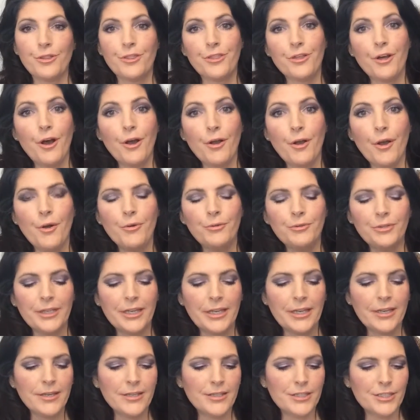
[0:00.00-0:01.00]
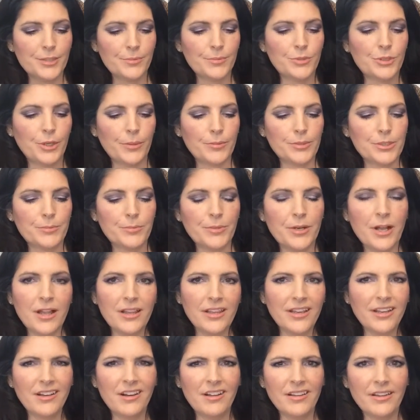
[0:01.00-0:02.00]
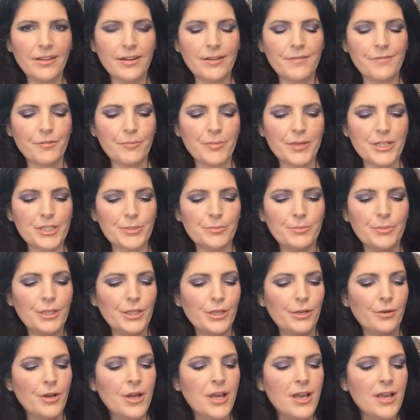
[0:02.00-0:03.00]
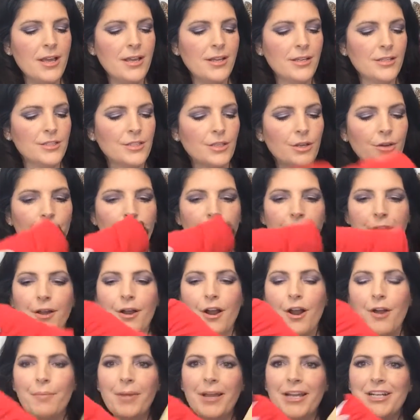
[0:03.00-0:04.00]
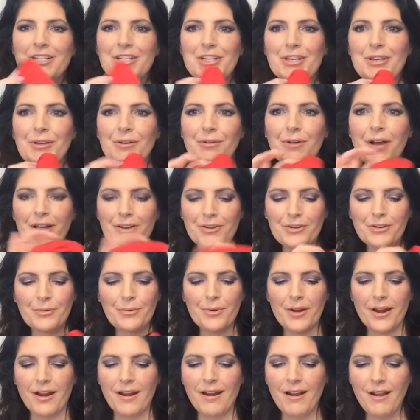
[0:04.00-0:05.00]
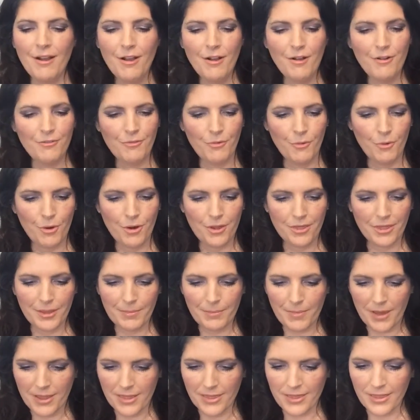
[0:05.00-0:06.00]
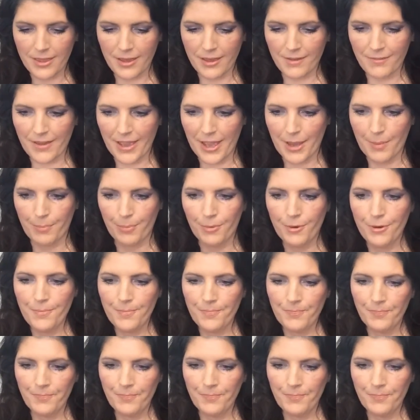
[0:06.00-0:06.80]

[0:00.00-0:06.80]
the thong only subscription. But I'll link all that information below. So here are my two underwear for the month of April.